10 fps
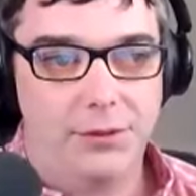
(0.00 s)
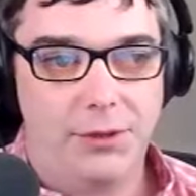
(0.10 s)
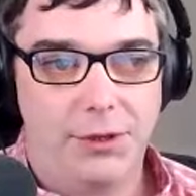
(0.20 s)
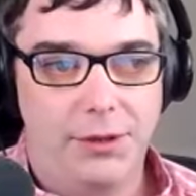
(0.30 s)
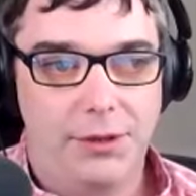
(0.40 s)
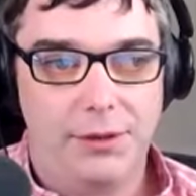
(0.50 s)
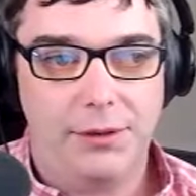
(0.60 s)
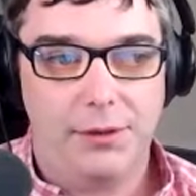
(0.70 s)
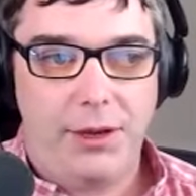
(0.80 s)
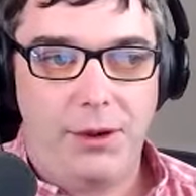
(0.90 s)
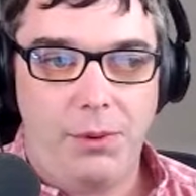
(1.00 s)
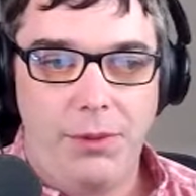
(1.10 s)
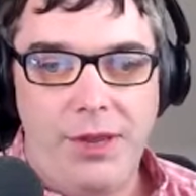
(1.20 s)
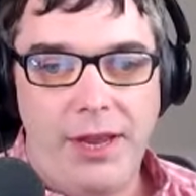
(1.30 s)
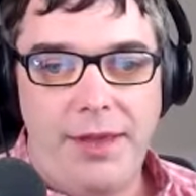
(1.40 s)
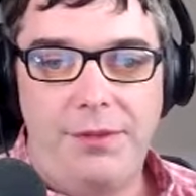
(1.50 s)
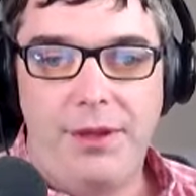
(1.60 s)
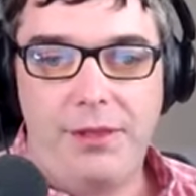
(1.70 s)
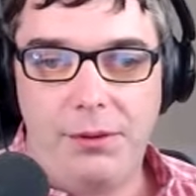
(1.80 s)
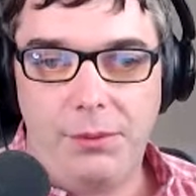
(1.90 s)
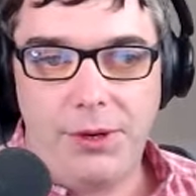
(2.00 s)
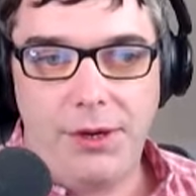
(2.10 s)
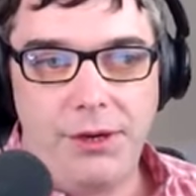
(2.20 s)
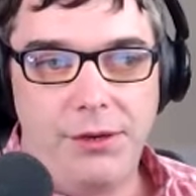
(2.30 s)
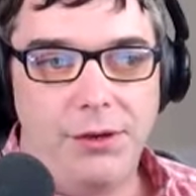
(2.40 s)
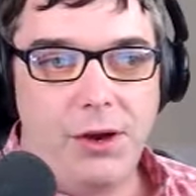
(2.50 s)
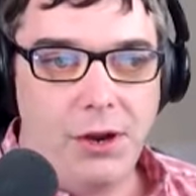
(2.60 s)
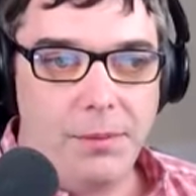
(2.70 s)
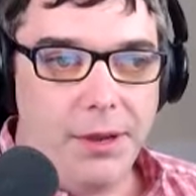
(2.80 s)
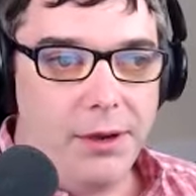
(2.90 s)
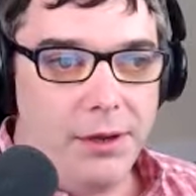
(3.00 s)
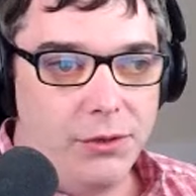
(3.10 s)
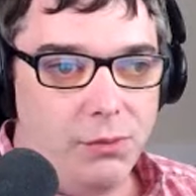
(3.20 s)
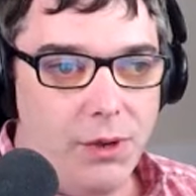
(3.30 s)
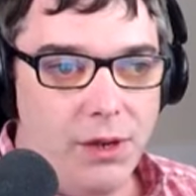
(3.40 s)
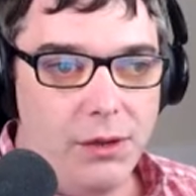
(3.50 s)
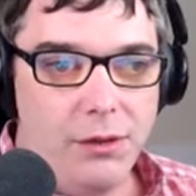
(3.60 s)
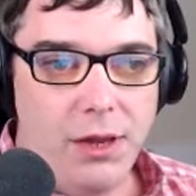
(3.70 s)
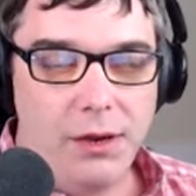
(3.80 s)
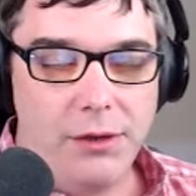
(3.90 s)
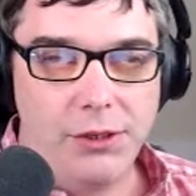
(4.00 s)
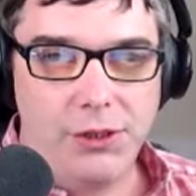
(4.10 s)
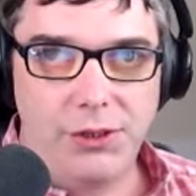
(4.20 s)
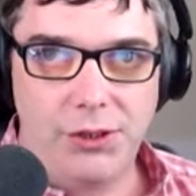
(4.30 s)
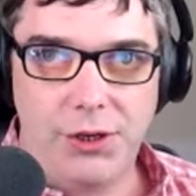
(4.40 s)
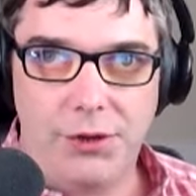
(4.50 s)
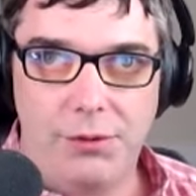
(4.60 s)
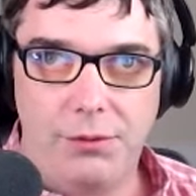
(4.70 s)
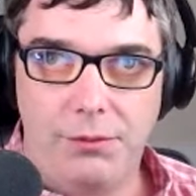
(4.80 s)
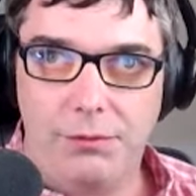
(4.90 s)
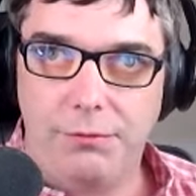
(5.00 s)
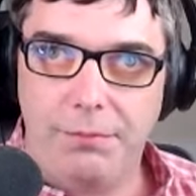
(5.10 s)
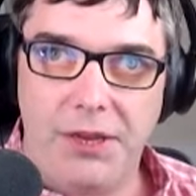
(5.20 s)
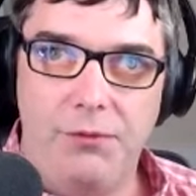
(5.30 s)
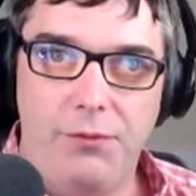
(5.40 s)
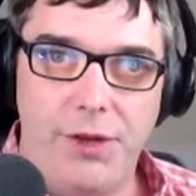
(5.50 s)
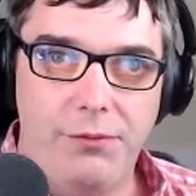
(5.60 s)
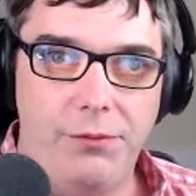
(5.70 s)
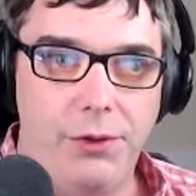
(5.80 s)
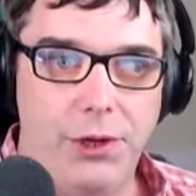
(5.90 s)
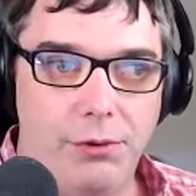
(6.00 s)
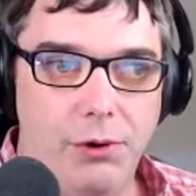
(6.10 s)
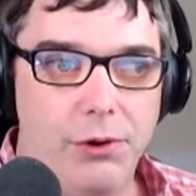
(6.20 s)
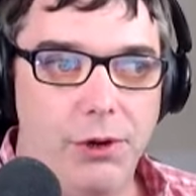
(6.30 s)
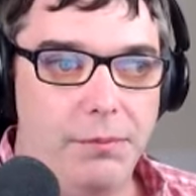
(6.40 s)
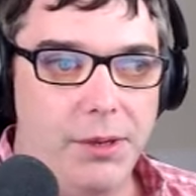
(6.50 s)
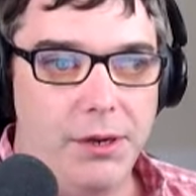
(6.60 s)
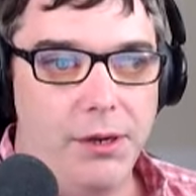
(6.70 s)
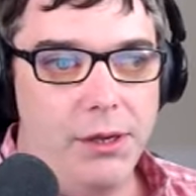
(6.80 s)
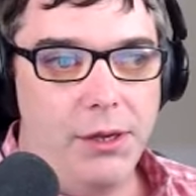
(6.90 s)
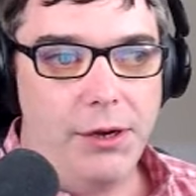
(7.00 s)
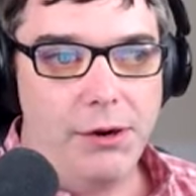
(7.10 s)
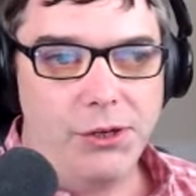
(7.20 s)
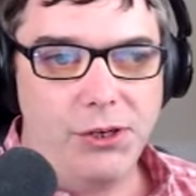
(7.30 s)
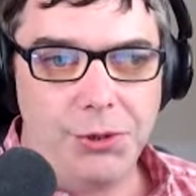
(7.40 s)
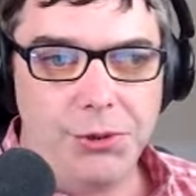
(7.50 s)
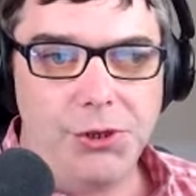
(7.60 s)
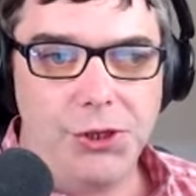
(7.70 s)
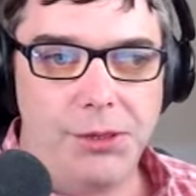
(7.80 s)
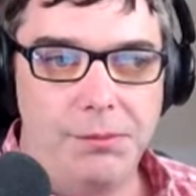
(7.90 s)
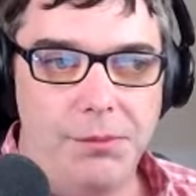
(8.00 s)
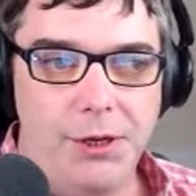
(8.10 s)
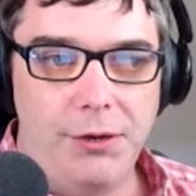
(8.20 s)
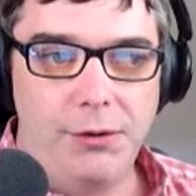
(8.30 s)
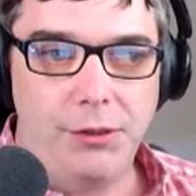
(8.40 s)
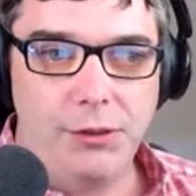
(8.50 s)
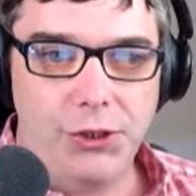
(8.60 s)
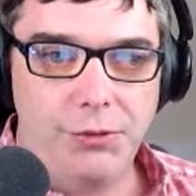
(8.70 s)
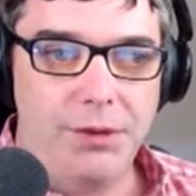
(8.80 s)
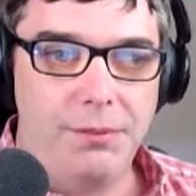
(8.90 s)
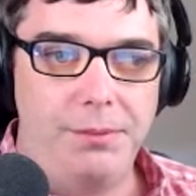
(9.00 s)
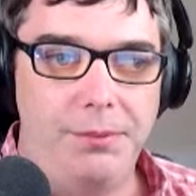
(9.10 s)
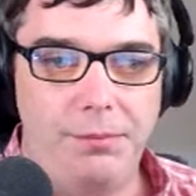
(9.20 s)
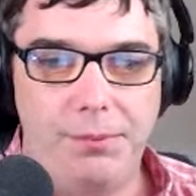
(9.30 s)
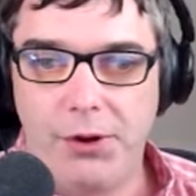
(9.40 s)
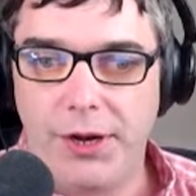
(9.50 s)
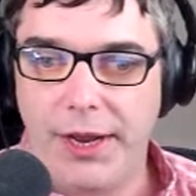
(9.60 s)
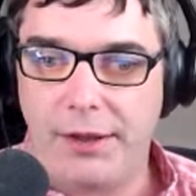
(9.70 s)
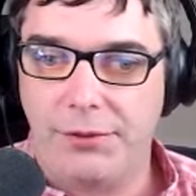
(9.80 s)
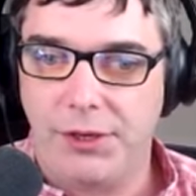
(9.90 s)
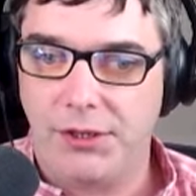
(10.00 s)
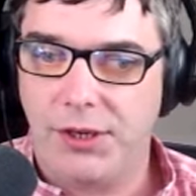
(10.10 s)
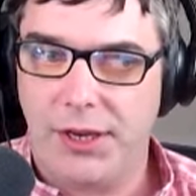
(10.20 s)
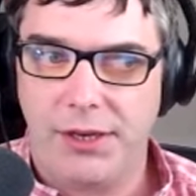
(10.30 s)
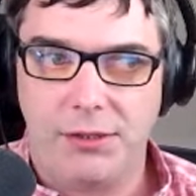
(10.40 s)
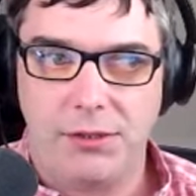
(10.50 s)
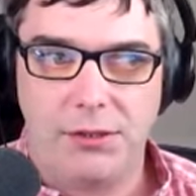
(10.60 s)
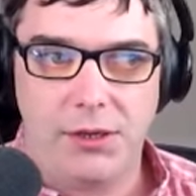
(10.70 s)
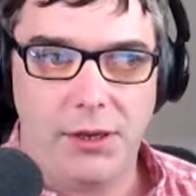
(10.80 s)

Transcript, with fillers: it's really good. You know, one thing I think that we need to talk about as well, not just, you know, be faithful and growing, but, you know, our stewardship. You know, too many people are burning out these days.